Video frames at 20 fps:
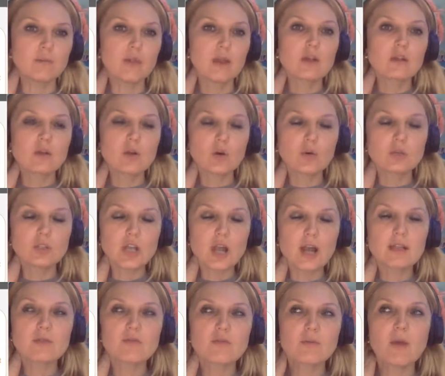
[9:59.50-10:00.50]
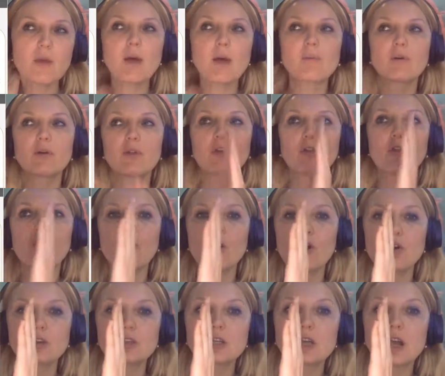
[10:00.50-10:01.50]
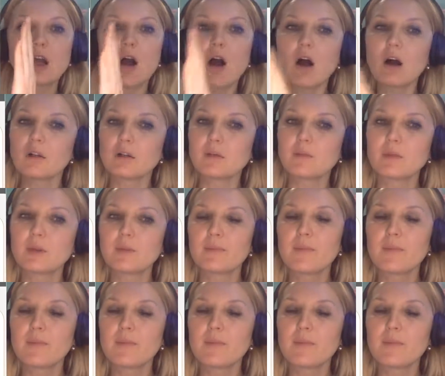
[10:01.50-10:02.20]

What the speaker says: So just remember the third column.